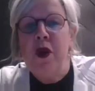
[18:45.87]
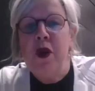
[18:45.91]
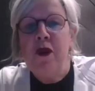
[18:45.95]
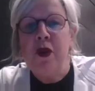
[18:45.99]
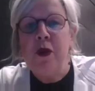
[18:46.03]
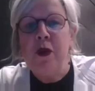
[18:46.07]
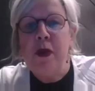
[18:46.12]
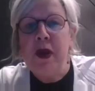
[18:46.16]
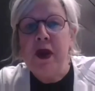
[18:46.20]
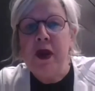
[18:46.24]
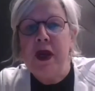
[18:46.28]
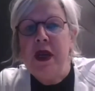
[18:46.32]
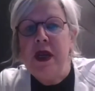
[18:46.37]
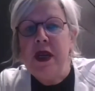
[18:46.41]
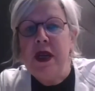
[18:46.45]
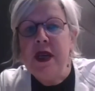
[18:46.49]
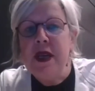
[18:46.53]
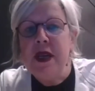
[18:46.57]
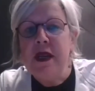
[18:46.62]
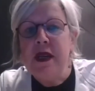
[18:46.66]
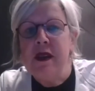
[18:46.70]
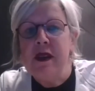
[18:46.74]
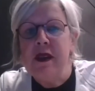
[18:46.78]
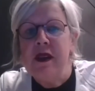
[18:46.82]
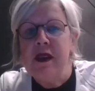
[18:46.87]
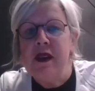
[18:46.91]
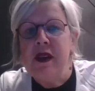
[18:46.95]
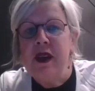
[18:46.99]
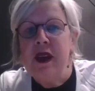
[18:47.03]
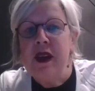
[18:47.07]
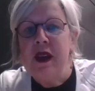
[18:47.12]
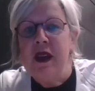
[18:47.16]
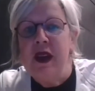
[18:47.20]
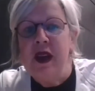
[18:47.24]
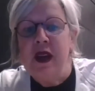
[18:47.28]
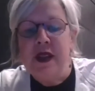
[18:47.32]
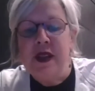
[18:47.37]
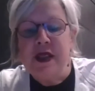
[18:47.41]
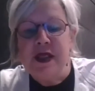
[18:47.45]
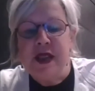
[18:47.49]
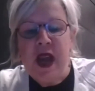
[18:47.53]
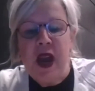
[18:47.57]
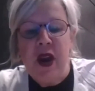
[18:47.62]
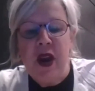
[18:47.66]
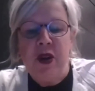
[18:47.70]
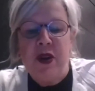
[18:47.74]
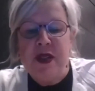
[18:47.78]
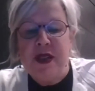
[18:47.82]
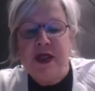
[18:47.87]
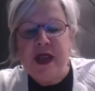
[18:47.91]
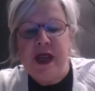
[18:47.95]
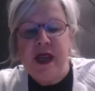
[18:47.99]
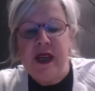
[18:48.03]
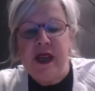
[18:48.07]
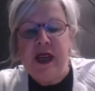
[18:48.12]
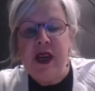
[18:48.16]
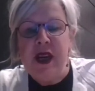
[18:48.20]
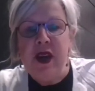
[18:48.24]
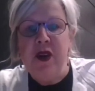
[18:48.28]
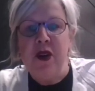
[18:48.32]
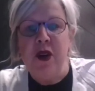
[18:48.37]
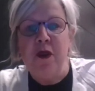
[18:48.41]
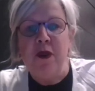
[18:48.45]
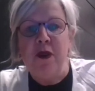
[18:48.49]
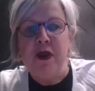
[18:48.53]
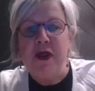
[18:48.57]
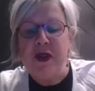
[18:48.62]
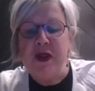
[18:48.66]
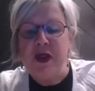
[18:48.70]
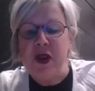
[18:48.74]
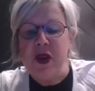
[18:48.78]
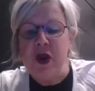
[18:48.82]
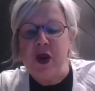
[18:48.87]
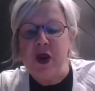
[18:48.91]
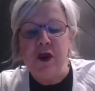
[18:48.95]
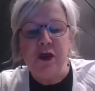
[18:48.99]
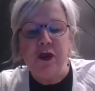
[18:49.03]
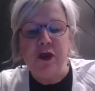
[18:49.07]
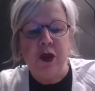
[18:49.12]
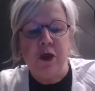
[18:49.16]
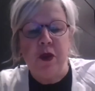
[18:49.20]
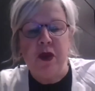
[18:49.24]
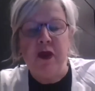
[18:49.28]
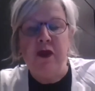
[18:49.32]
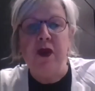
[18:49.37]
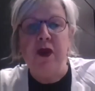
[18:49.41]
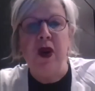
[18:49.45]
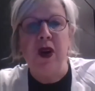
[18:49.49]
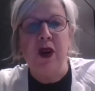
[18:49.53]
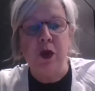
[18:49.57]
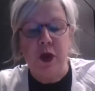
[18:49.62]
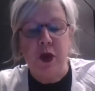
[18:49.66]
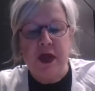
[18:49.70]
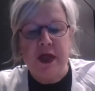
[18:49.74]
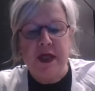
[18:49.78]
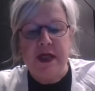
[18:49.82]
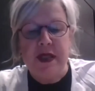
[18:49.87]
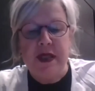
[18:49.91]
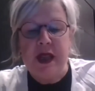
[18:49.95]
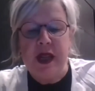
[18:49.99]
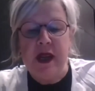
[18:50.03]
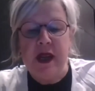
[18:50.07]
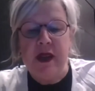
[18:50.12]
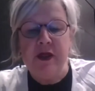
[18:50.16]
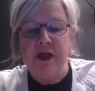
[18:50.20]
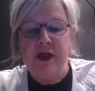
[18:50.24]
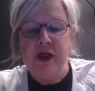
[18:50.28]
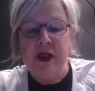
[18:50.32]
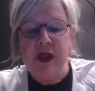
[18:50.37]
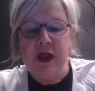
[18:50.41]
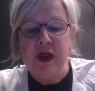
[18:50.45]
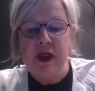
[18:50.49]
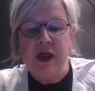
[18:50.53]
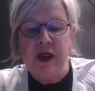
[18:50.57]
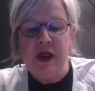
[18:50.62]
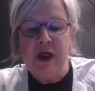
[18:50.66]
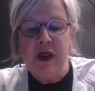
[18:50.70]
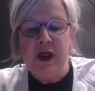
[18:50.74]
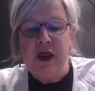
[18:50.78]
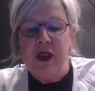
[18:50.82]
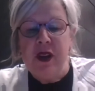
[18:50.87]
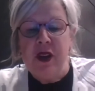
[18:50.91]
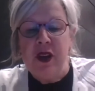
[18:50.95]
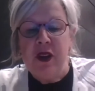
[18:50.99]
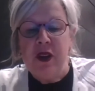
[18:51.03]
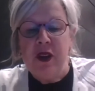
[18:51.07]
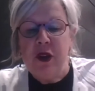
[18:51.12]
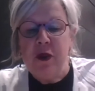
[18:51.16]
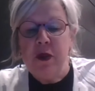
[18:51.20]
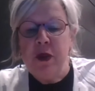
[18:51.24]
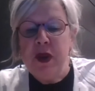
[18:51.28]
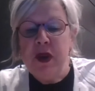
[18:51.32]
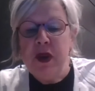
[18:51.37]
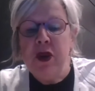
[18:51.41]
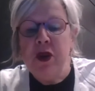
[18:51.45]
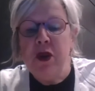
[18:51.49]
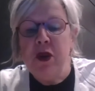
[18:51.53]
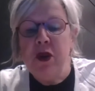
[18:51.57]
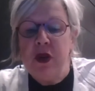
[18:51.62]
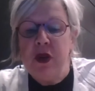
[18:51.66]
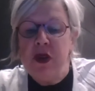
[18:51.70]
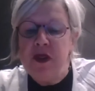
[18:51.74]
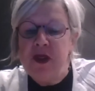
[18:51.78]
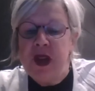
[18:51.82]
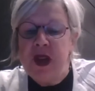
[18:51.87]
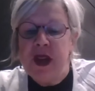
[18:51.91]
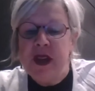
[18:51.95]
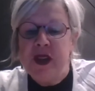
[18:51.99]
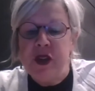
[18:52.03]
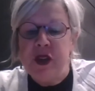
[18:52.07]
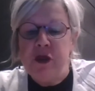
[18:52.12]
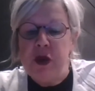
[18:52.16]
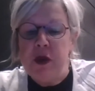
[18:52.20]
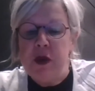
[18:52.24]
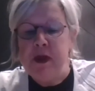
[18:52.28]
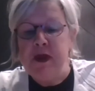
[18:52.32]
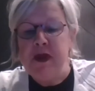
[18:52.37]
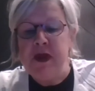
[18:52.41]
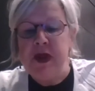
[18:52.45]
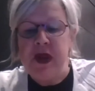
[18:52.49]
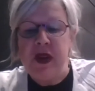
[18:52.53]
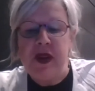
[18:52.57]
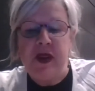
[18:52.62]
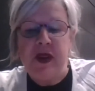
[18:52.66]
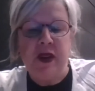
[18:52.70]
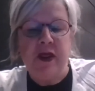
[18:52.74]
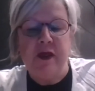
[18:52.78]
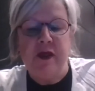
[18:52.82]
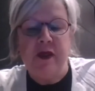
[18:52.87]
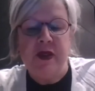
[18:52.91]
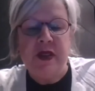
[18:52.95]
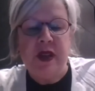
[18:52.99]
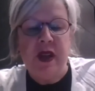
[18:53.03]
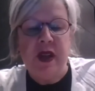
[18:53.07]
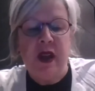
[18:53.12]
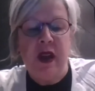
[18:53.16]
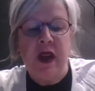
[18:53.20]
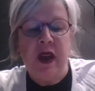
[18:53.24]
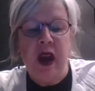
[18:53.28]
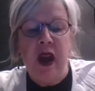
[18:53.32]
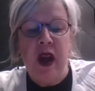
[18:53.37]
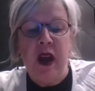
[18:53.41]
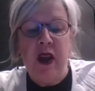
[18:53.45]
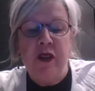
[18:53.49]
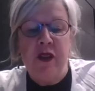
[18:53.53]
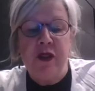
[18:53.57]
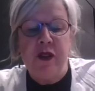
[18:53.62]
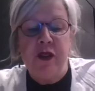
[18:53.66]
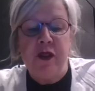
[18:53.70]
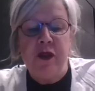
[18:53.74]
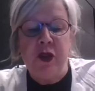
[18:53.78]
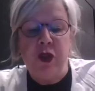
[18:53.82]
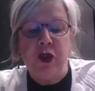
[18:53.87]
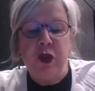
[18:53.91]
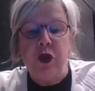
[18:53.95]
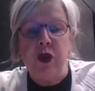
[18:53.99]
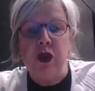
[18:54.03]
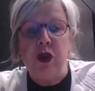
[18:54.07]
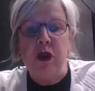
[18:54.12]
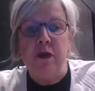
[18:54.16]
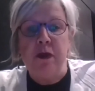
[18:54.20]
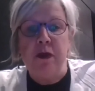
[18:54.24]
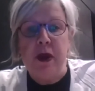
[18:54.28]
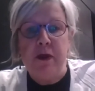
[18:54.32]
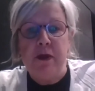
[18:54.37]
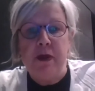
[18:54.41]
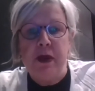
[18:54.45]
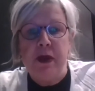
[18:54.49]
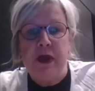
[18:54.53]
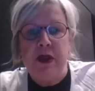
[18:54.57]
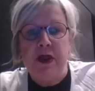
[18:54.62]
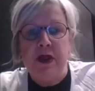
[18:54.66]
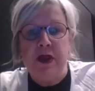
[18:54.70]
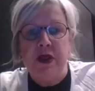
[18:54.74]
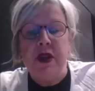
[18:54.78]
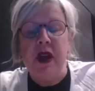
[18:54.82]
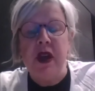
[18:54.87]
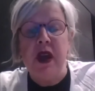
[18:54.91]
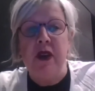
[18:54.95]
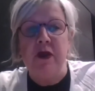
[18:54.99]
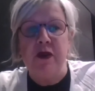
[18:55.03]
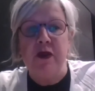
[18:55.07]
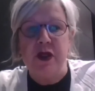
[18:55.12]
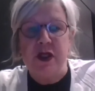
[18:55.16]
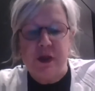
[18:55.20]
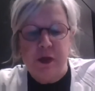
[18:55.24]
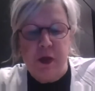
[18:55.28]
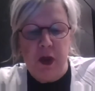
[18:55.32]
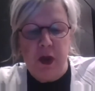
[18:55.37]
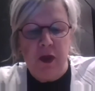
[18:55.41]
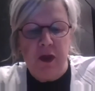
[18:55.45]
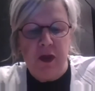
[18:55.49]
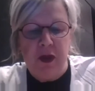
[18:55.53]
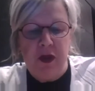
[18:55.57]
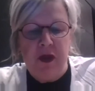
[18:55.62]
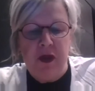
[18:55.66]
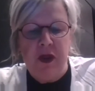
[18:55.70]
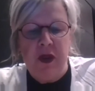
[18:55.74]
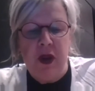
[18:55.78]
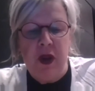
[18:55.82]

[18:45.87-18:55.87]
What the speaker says: everybody, it's Karen Dare here. I'm the CEO of Communify Queensland. Community organisation representatives, I ask for your commitment and response.